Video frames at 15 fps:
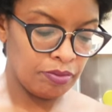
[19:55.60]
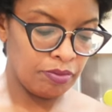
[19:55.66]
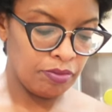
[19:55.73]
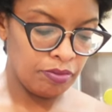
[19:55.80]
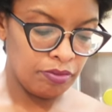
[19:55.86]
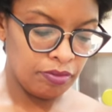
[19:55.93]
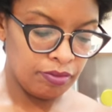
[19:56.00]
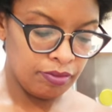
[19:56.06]

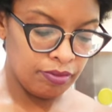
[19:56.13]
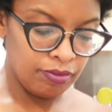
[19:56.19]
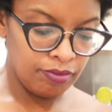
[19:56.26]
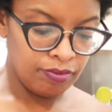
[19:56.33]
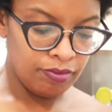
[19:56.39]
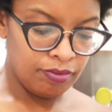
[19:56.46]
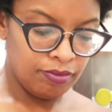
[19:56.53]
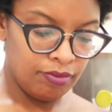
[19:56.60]

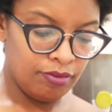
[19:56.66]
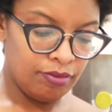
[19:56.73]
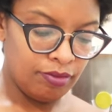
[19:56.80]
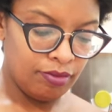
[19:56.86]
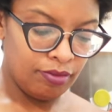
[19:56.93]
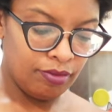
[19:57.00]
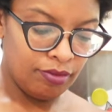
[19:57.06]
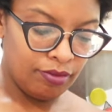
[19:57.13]

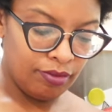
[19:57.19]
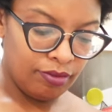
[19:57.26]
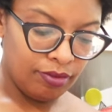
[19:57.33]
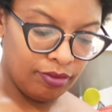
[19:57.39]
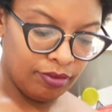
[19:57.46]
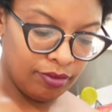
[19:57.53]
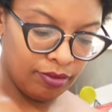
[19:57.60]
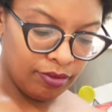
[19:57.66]

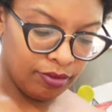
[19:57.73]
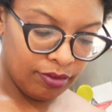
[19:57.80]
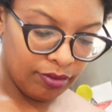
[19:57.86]
(silence)